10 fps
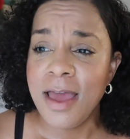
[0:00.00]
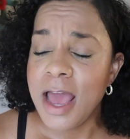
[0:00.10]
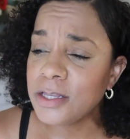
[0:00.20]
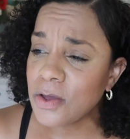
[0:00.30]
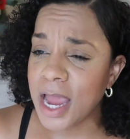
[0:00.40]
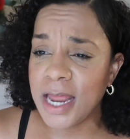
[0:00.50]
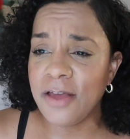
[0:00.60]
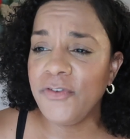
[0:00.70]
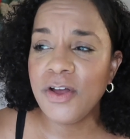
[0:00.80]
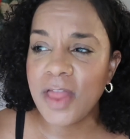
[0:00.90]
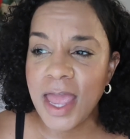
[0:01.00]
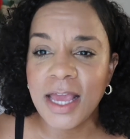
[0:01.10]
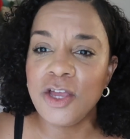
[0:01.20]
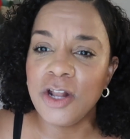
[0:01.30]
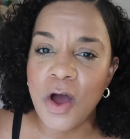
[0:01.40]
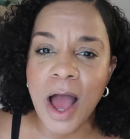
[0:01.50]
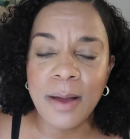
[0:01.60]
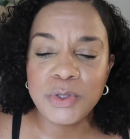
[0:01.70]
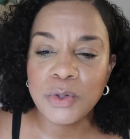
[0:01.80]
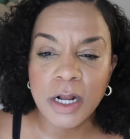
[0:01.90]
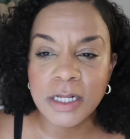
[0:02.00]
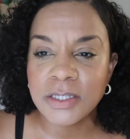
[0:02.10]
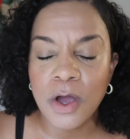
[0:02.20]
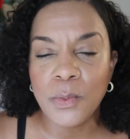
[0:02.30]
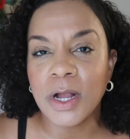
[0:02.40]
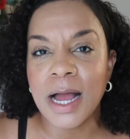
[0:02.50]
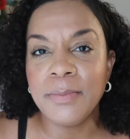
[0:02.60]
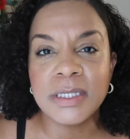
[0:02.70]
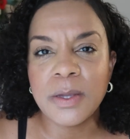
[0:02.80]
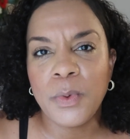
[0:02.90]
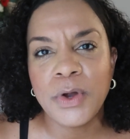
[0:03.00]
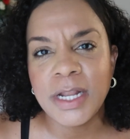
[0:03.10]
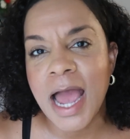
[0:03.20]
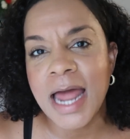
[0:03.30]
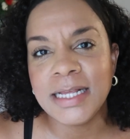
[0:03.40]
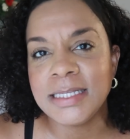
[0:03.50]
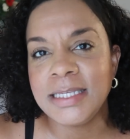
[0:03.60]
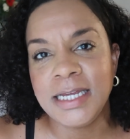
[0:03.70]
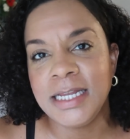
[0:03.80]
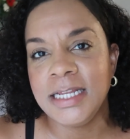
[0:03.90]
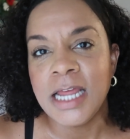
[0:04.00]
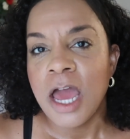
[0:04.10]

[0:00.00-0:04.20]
It's okay to feel like, you know, I'm doing all this hard work. I'm disappointed I didn't see any